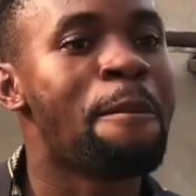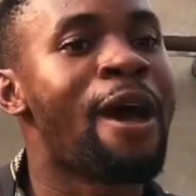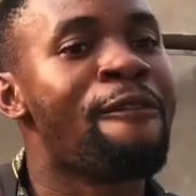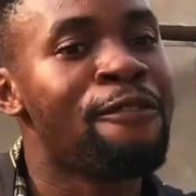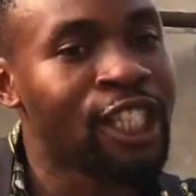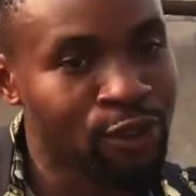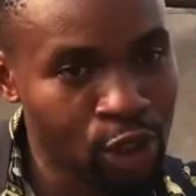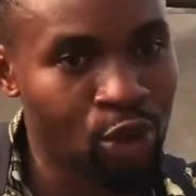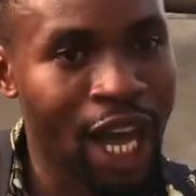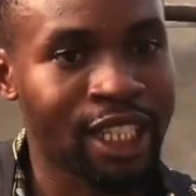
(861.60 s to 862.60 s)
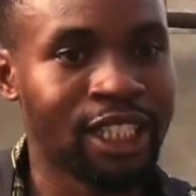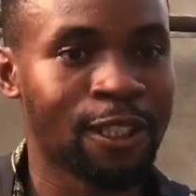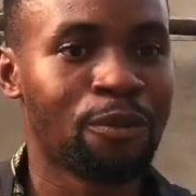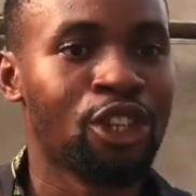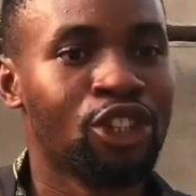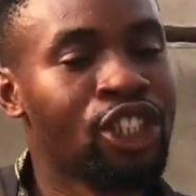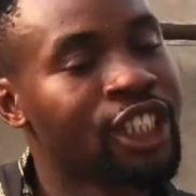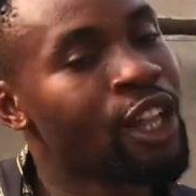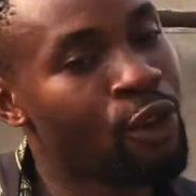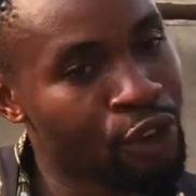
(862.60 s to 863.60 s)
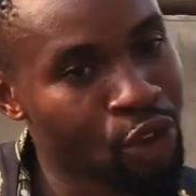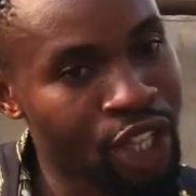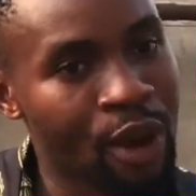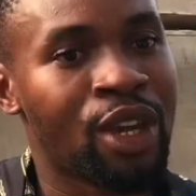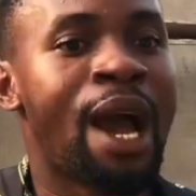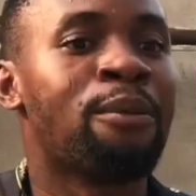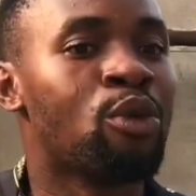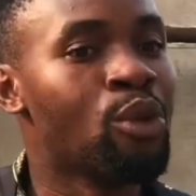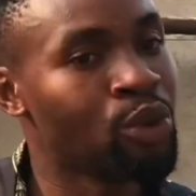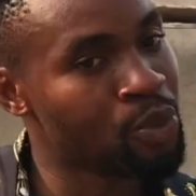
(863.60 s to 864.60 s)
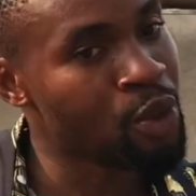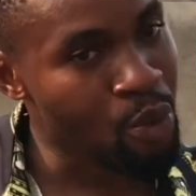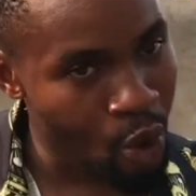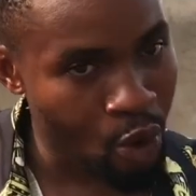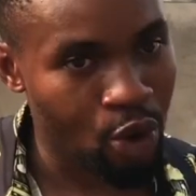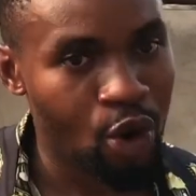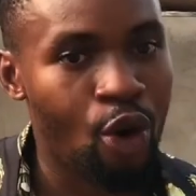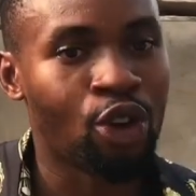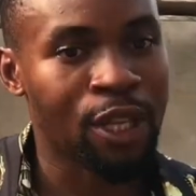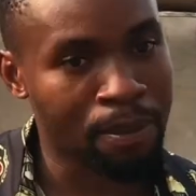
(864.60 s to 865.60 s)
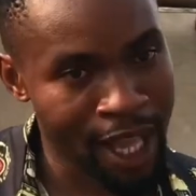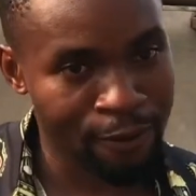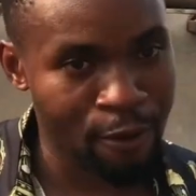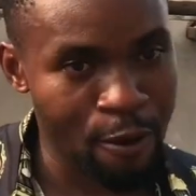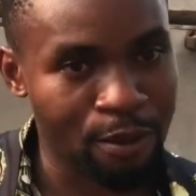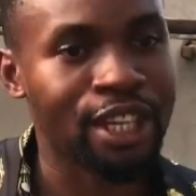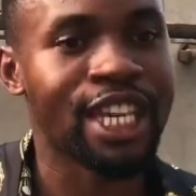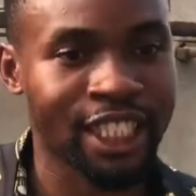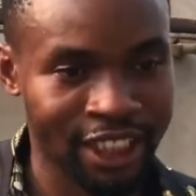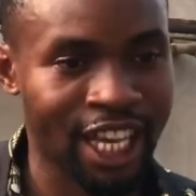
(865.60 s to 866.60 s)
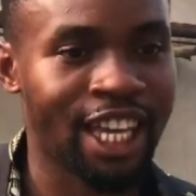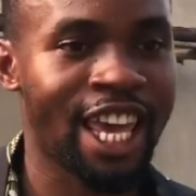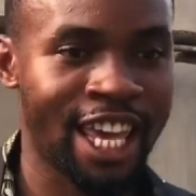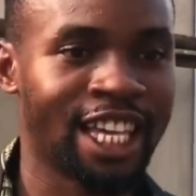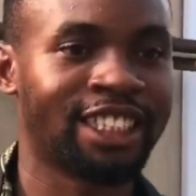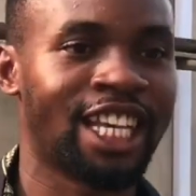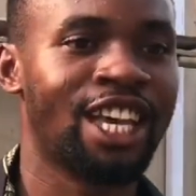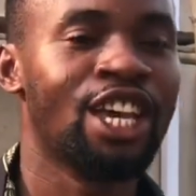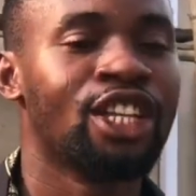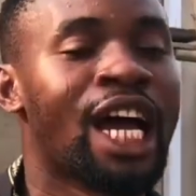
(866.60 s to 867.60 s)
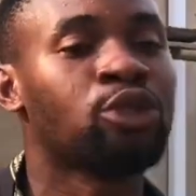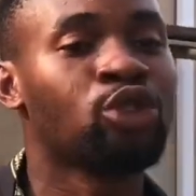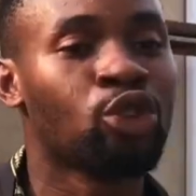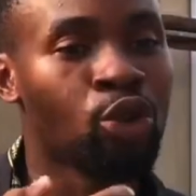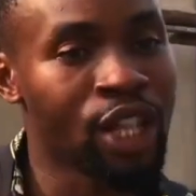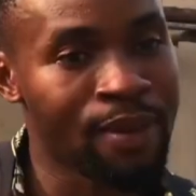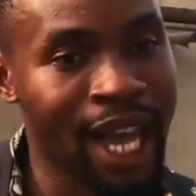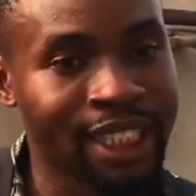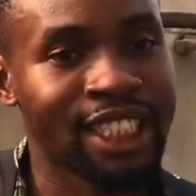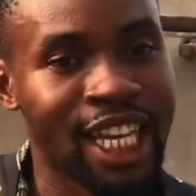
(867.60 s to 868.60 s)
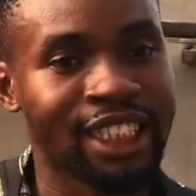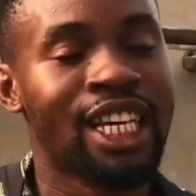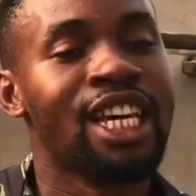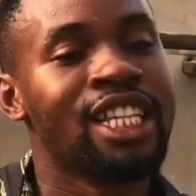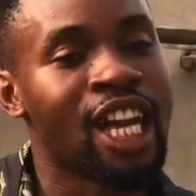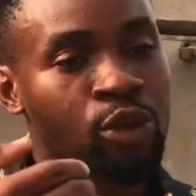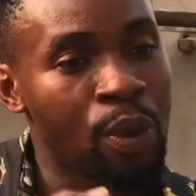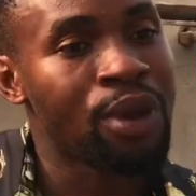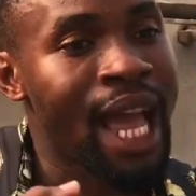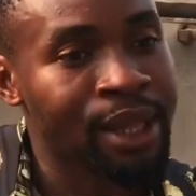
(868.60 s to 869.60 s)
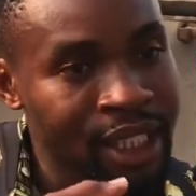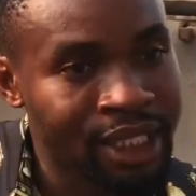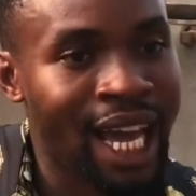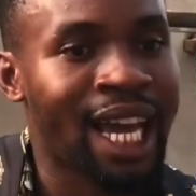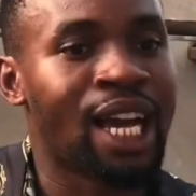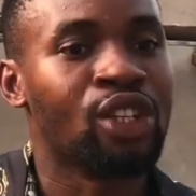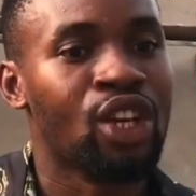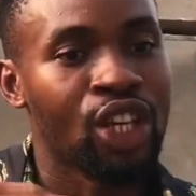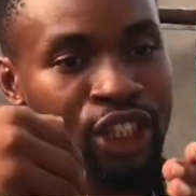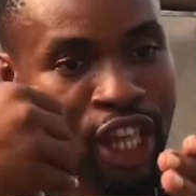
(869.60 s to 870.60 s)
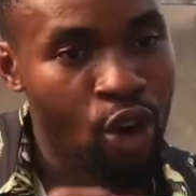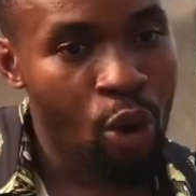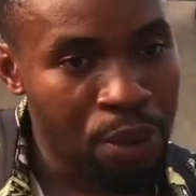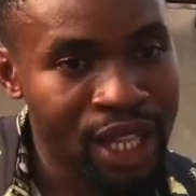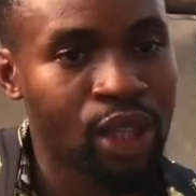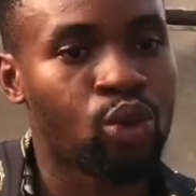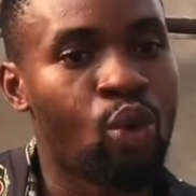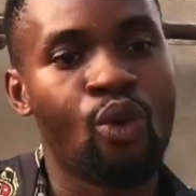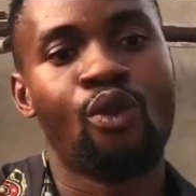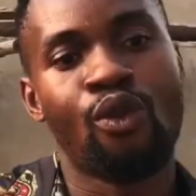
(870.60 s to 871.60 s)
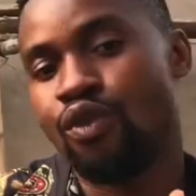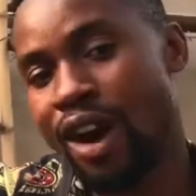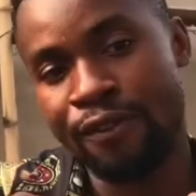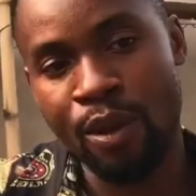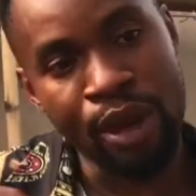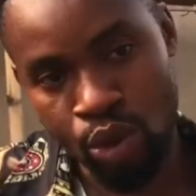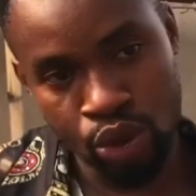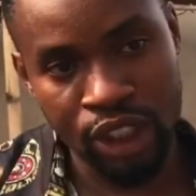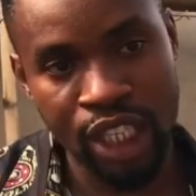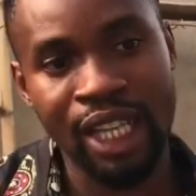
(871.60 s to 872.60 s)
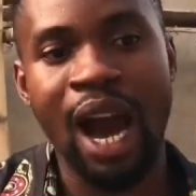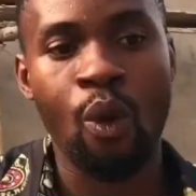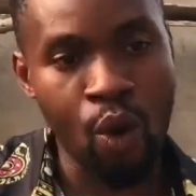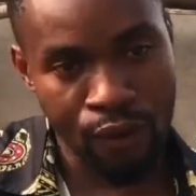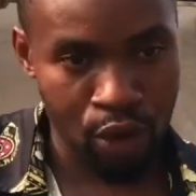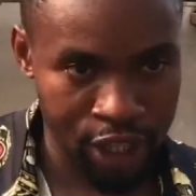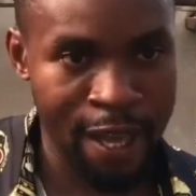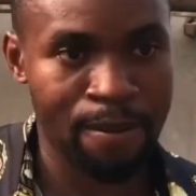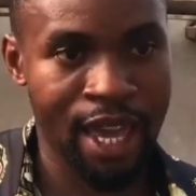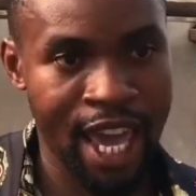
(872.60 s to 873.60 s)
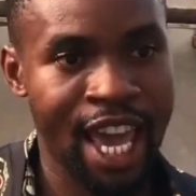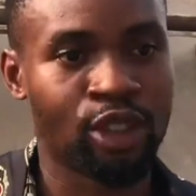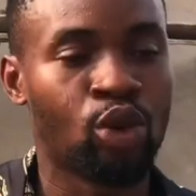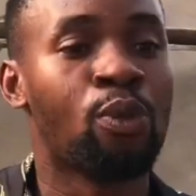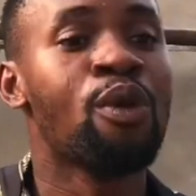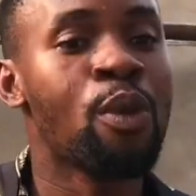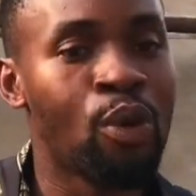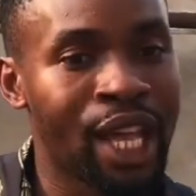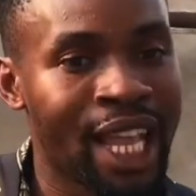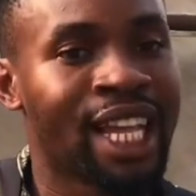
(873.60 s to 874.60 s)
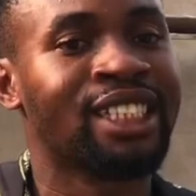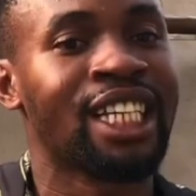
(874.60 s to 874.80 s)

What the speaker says: My first video, at least this kind of video now, we can promote me more on the platform. Yes, sir. Yes, sir. That's to show them that yes, there are people like this that can take Obina to far from Edo State and work for them. So people will don't like